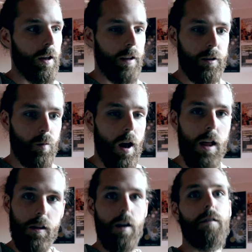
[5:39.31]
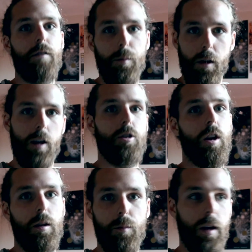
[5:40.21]
And that's why I love the
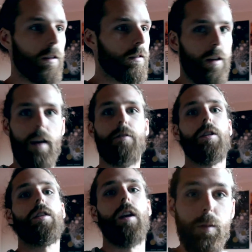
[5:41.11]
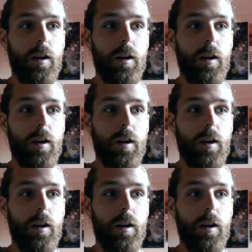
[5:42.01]
blockchain-based everything,